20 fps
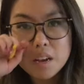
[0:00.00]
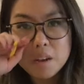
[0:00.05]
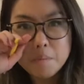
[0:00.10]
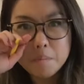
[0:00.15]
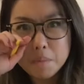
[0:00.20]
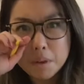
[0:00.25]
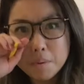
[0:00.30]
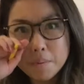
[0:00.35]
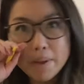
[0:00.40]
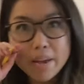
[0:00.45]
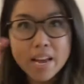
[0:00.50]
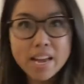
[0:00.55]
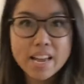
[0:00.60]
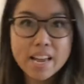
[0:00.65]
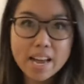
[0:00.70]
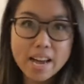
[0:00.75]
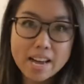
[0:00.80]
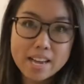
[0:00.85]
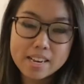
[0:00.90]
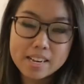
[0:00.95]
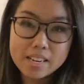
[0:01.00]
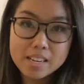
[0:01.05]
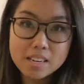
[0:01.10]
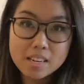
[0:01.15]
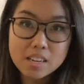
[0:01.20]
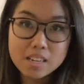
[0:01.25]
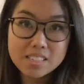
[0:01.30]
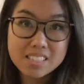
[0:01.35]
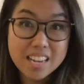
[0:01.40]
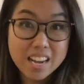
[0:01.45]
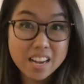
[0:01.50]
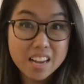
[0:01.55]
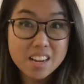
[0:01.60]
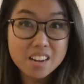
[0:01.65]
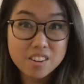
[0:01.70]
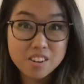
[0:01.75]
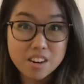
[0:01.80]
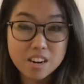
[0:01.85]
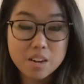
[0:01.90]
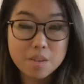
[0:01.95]
maybe I add in a
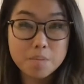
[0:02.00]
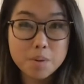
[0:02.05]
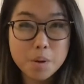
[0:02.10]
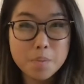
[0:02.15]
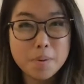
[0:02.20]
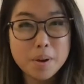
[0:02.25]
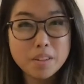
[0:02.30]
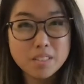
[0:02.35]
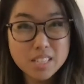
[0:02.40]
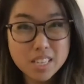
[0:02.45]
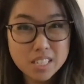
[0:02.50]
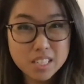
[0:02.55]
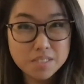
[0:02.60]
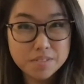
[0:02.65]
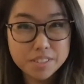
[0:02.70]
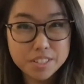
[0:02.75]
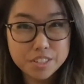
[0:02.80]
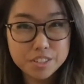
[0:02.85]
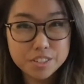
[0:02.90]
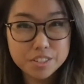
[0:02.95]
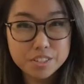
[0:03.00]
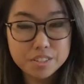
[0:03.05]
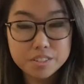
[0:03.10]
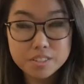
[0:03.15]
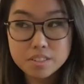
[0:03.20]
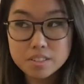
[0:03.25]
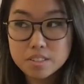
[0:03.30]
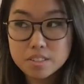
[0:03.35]
diagram about text features.